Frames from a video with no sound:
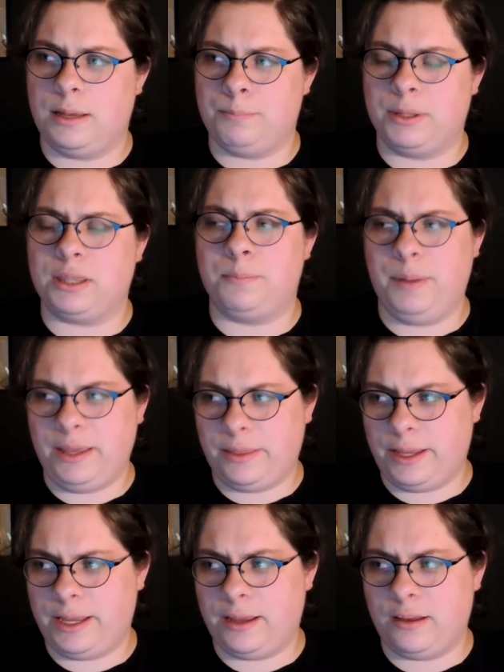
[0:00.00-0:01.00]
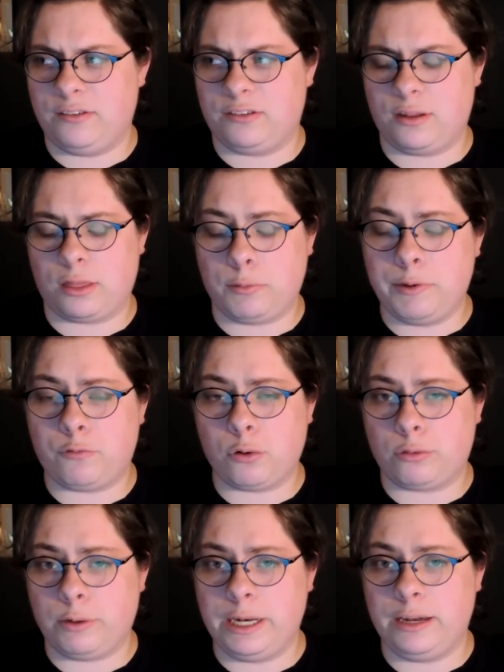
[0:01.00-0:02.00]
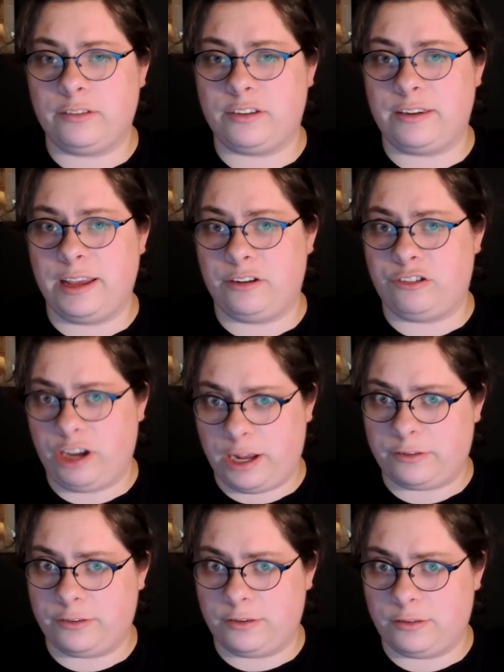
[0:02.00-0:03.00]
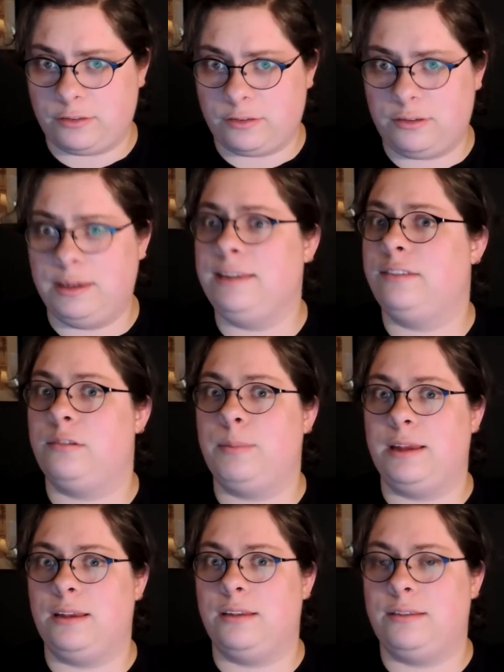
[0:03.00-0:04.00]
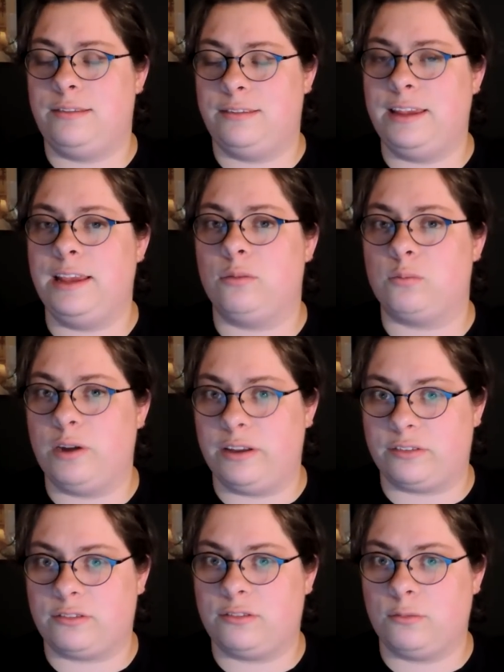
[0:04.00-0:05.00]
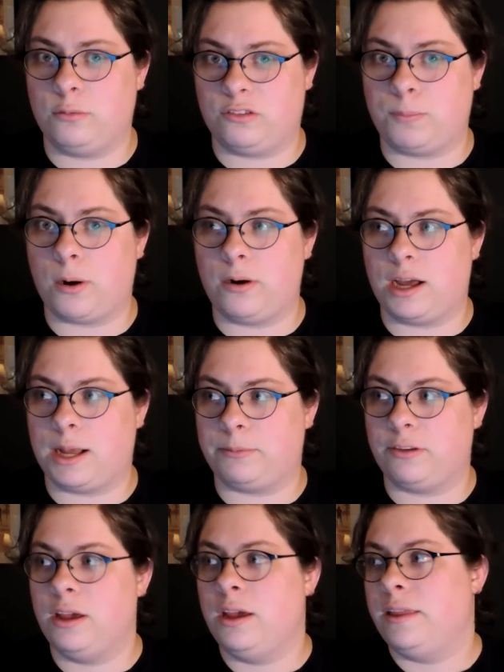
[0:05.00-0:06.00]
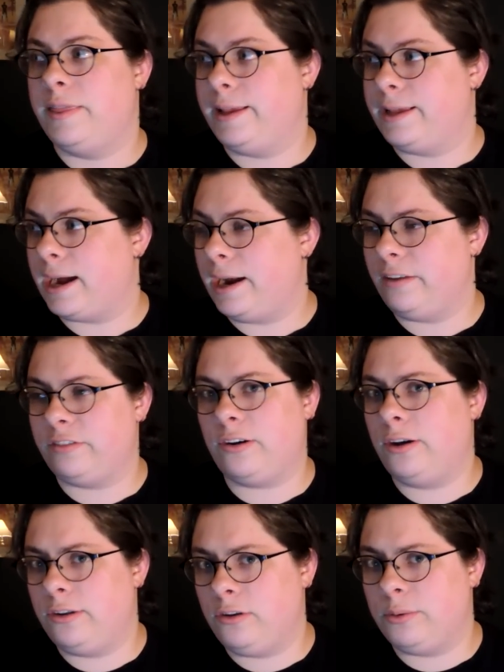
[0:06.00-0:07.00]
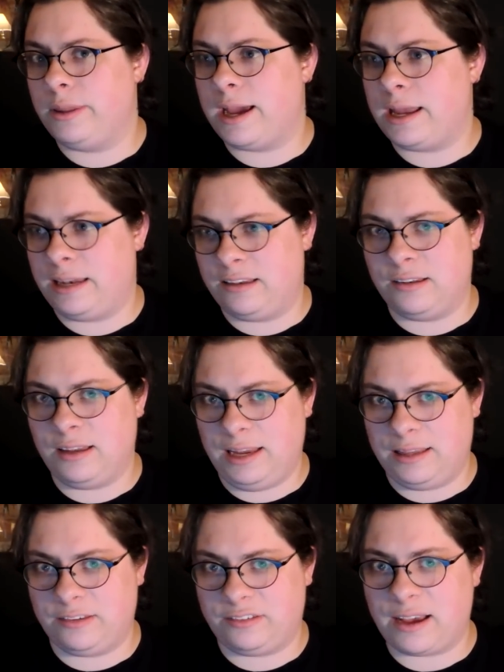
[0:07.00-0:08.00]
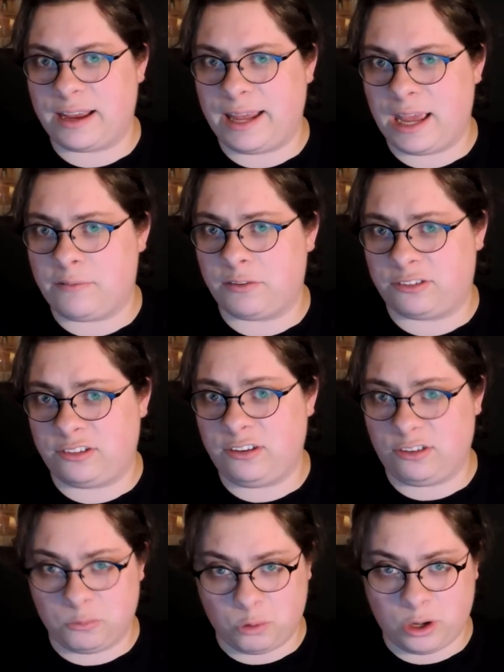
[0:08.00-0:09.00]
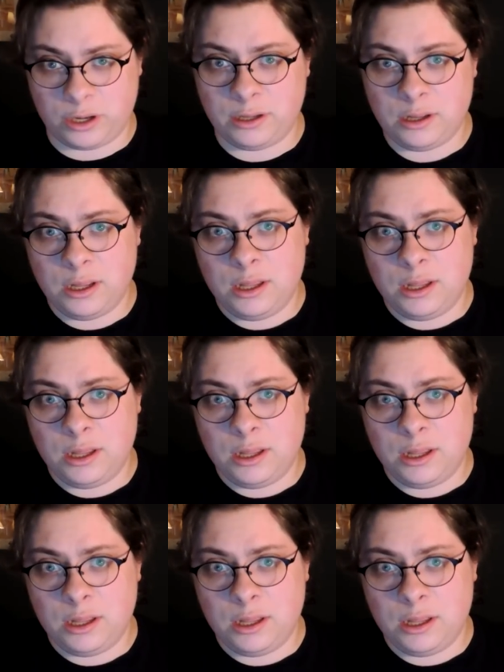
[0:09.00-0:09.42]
but the big thing is 343 needs to take chances, needs to make to take risks with Spartan Ops. They kind of started doing that in, in the second half of season one,